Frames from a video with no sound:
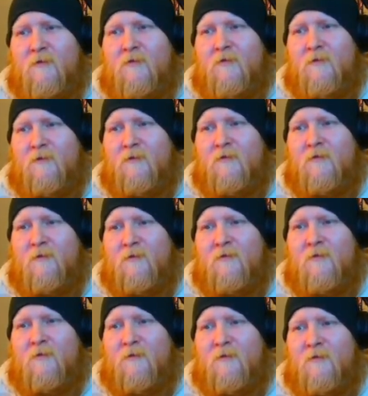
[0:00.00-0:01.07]

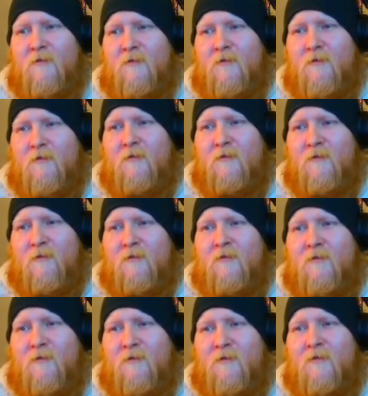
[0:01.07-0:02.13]

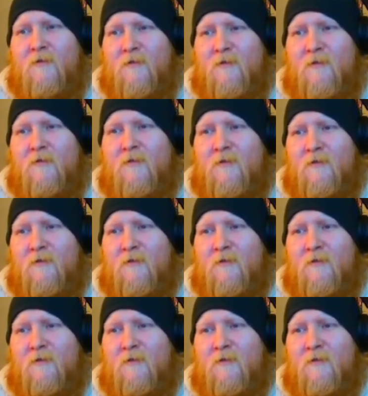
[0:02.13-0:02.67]
[no speech]